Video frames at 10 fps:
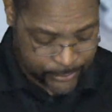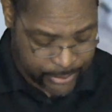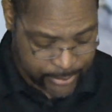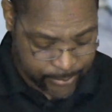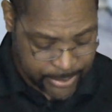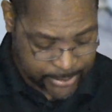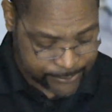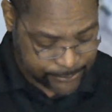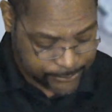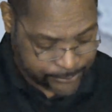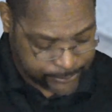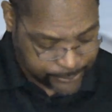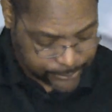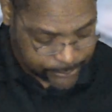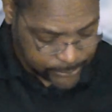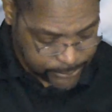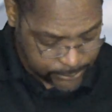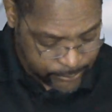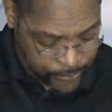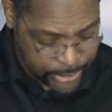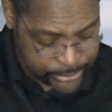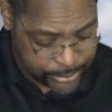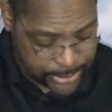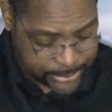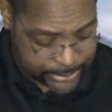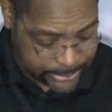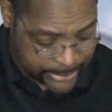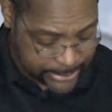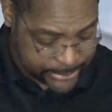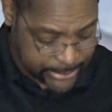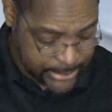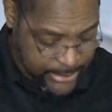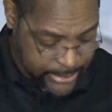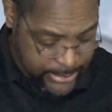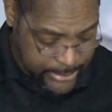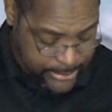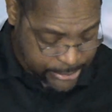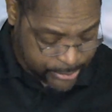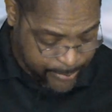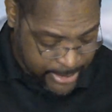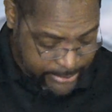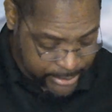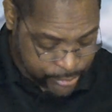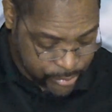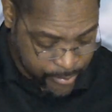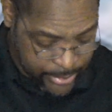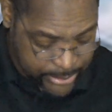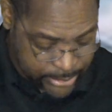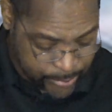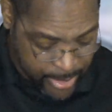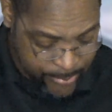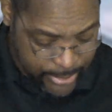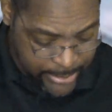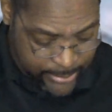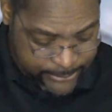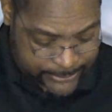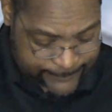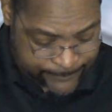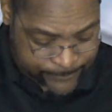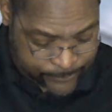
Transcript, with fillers: Amen. The introduction says Despite their tremendous popularity,